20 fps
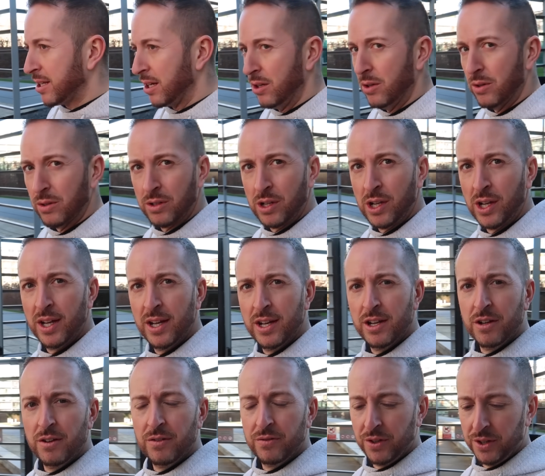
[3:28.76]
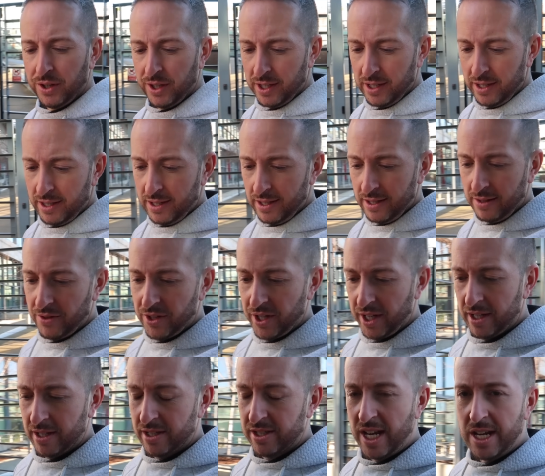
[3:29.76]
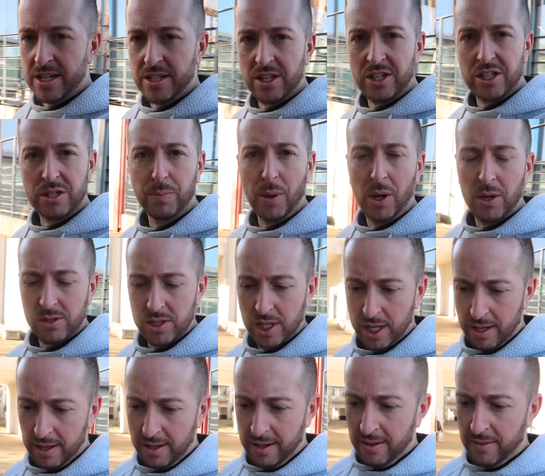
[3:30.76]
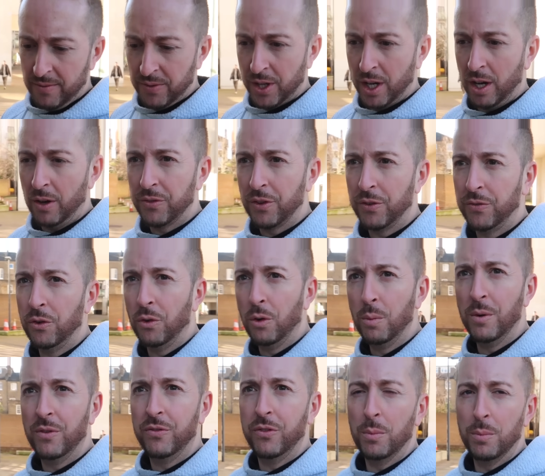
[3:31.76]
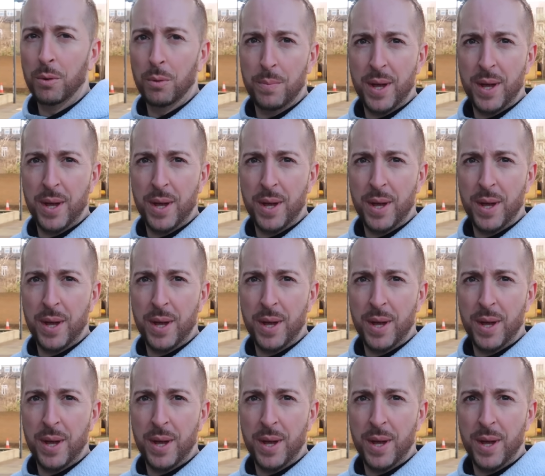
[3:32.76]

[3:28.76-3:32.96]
to look for the centre spot of the former football